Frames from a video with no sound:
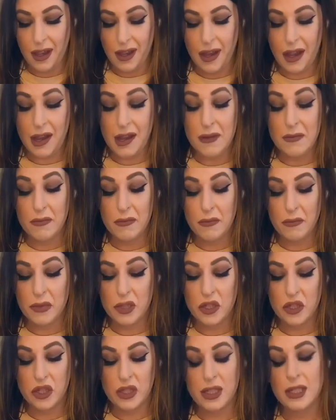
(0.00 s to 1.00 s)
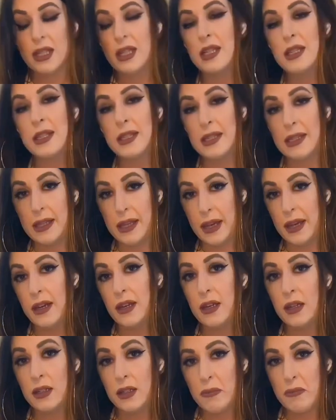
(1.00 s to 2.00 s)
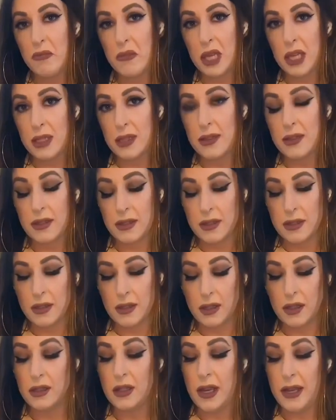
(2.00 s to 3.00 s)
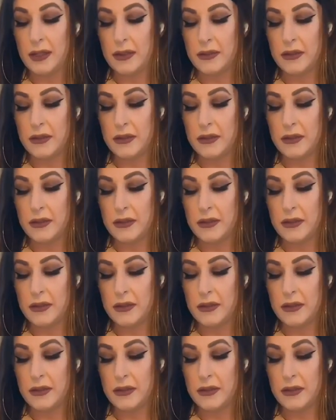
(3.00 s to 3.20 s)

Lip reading: But just that it's there means a lot.